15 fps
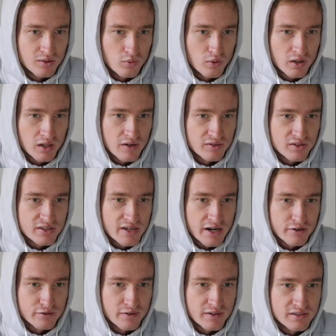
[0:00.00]
What clever
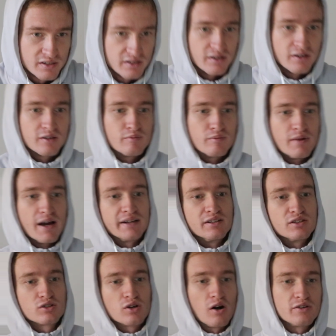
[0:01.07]
sacrifice did young
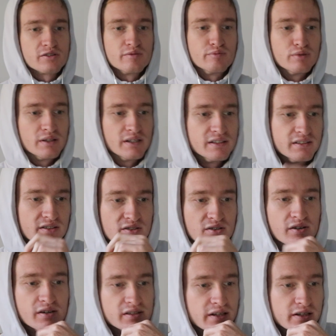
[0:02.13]
Magnus Carlsen play to
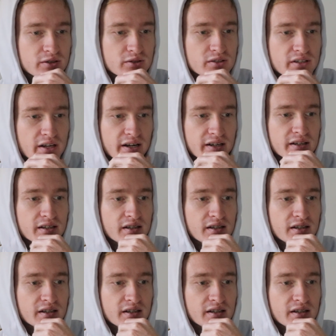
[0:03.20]
start dangerous attack?